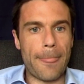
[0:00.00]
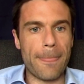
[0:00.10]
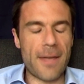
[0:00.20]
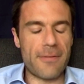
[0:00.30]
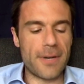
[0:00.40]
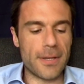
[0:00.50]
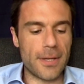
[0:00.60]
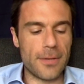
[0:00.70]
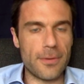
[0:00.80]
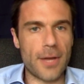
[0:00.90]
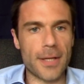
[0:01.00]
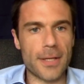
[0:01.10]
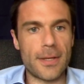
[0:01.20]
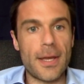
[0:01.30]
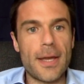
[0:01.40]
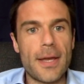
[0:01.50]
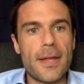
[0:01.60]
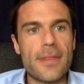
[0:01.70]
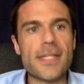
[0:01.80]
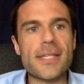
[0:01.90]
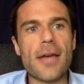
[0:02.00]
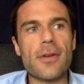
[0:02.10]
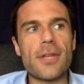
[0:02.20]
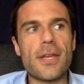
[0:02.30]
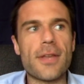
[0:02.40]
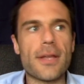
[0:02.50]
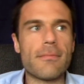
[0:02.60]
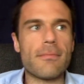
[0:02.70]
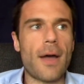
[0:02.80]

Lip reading: definitely do that. The second thing that